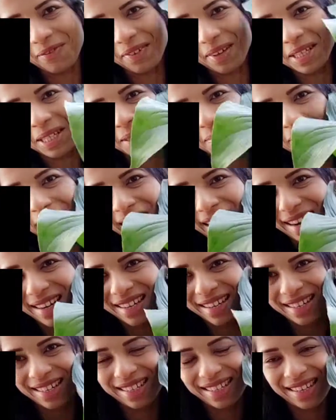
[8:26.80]
first
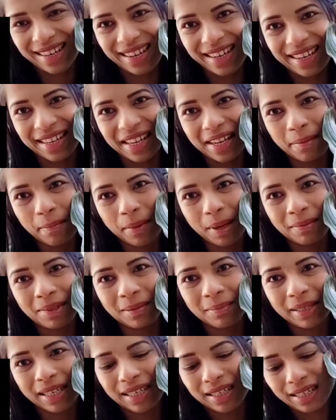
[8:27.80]
plant is ready,
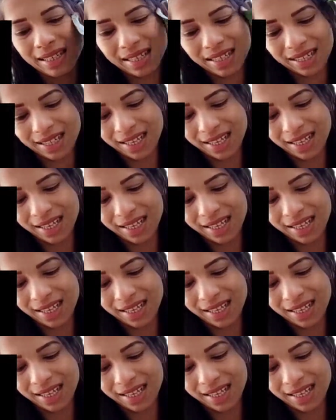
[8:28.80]
mama plant is